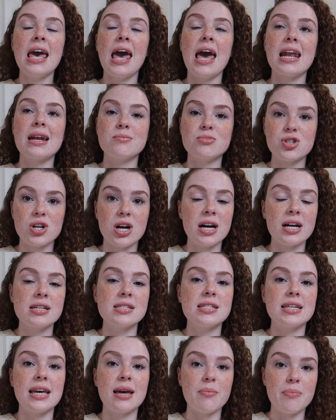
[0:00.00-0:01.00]
and I'm trying
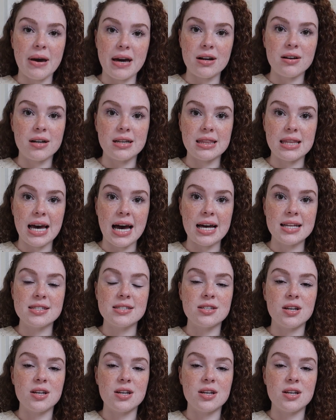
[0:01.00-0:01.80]
to get better at that.